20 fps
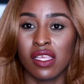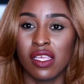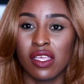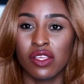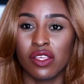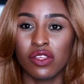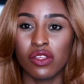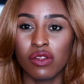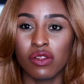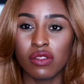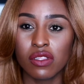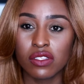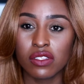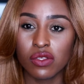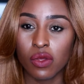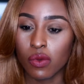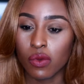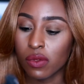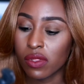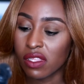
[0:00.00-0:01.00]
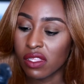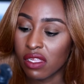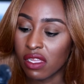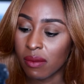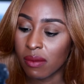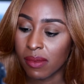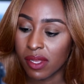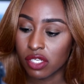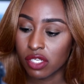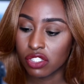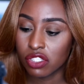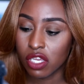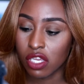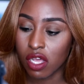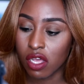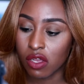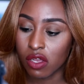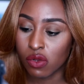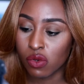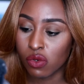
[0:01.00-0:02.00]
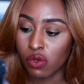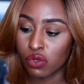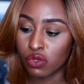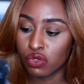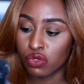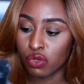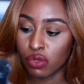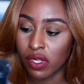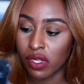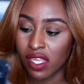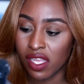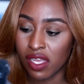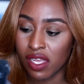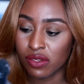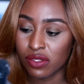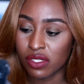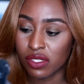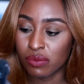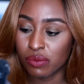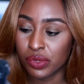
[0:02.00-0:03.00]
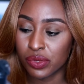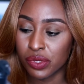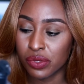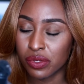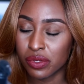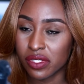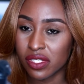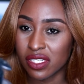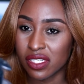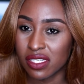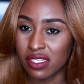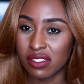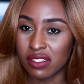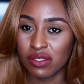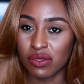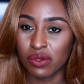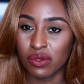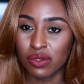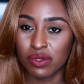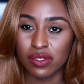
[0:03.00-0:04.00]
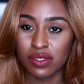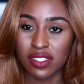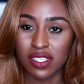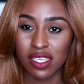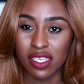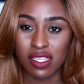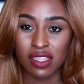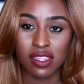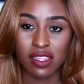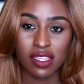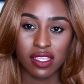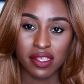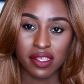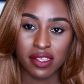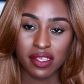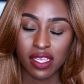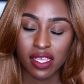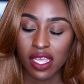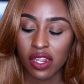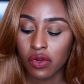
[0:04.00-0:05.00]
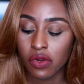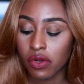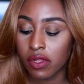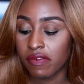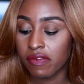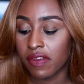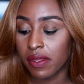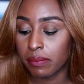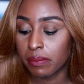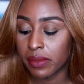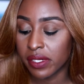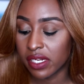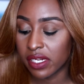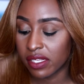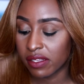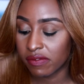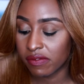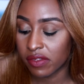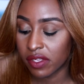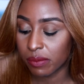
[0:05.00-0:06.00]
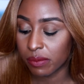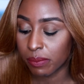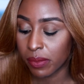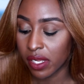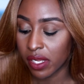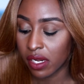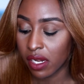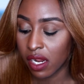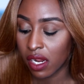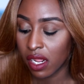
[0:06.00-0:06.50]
You know this whole thing about charcoal drawing out impurities on your skin thing. I don't know if I believe it, but